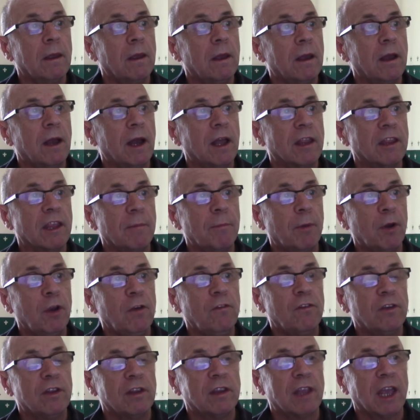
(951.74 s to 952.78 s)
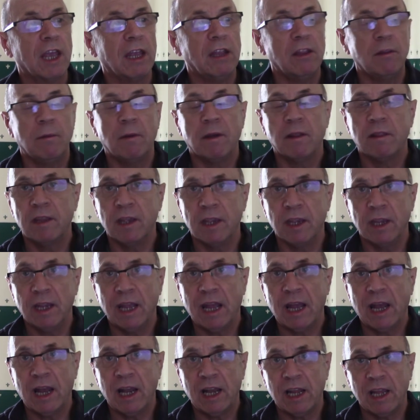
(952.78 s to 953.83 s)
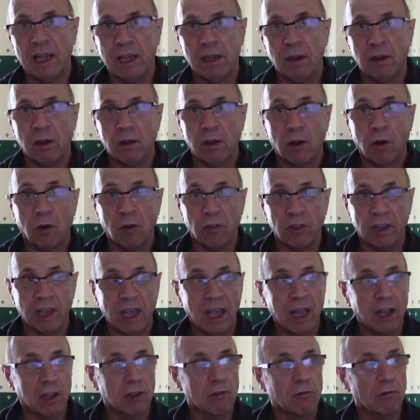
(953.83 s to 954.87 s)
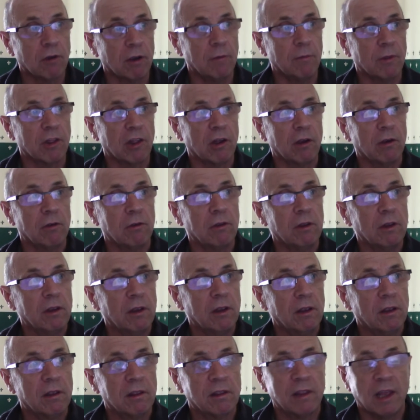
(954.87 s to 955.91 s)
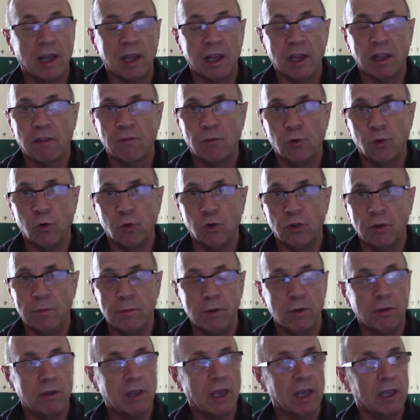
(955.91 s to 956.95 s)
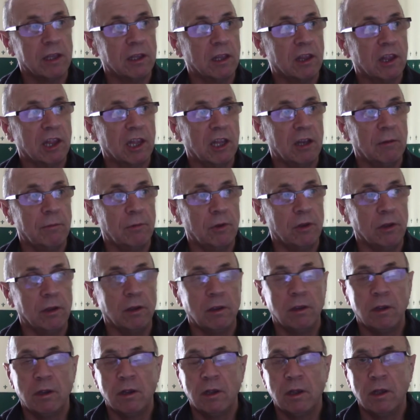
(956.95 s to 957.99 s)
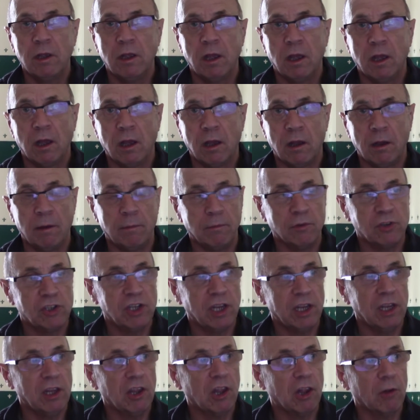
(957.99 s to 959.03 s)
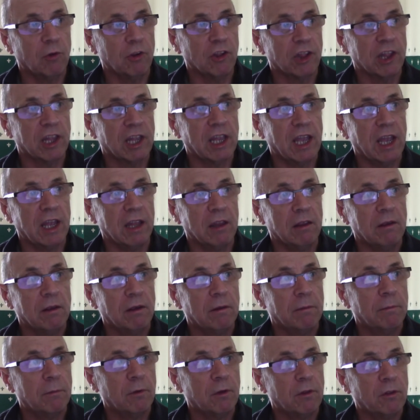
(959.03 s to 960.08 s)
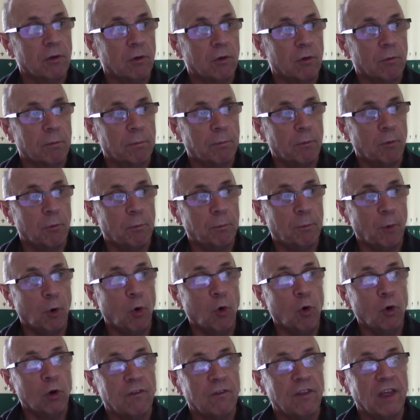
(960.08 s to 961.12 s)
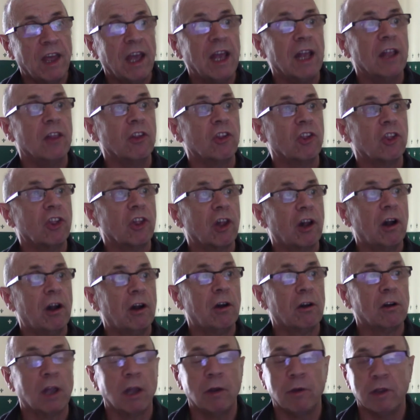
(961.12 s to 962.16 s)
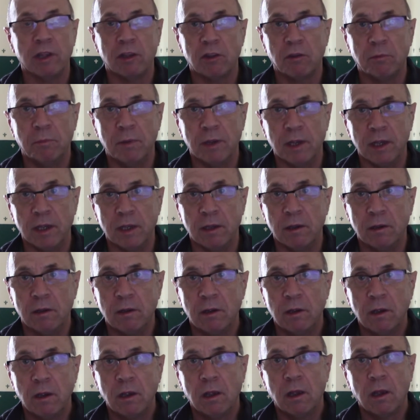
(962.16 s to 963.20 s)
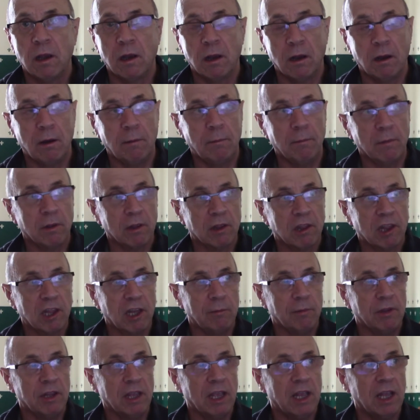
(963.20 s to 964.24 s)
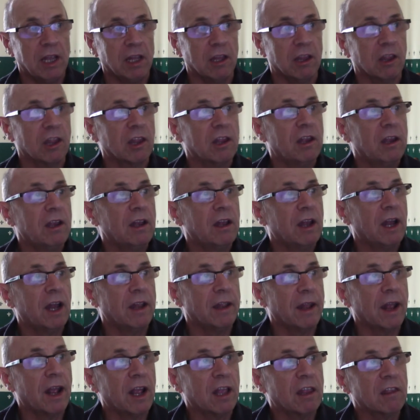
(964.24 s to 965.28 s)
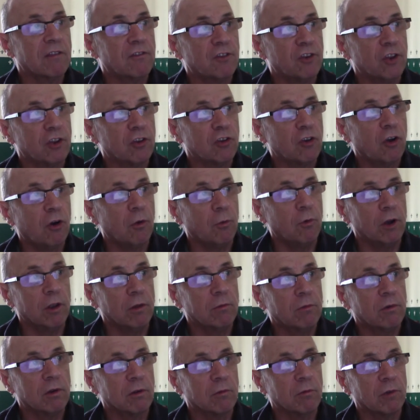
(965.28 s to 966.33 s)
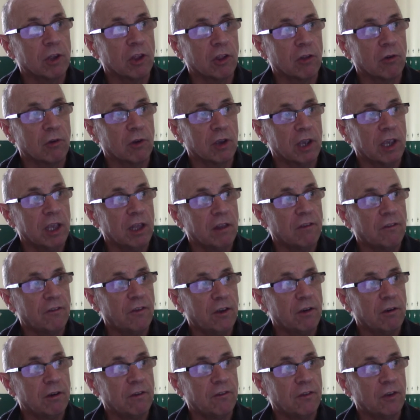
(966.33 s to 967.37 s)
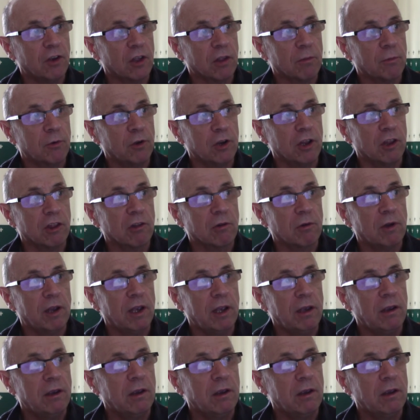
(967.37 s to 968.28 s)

and they both contain the allele on the X chromosome that is for the mutated cinnamon gene. So once again, all hens are going to be cinnamon hens. And as for the top one, what we saw here, the very first Punnett square,